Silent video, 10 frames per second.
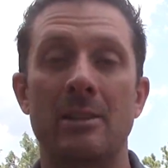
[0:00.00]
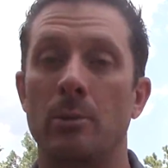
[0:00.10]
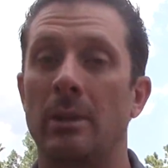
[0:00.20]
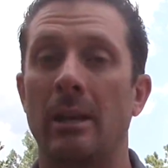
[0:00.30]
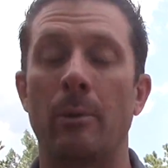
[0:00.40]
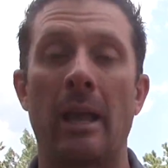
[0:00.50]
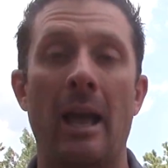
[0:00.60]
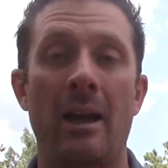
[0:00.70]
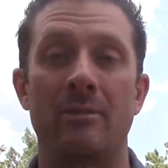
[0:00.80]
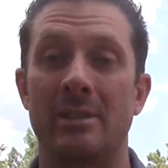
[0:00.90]
That's one thing we
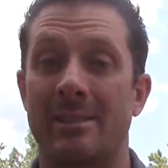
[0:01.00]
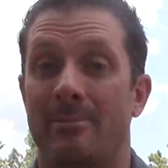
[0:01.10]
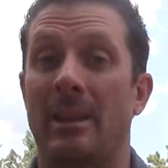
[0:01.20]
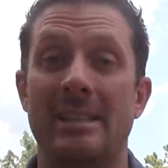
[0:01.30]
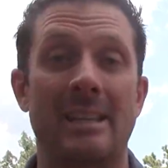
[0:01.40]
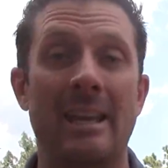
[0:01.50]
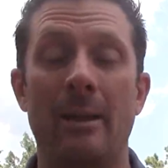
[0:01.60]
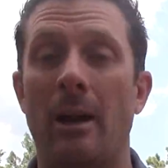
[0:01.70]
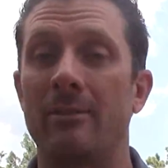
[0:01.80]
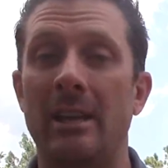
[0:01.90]
have,
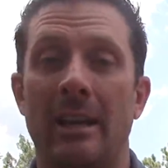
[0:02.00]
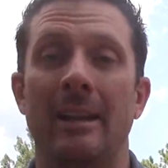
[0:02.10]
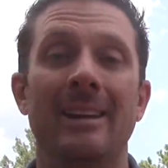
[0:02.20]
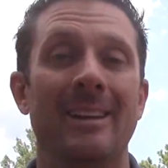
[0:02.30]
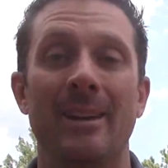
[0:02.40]
I get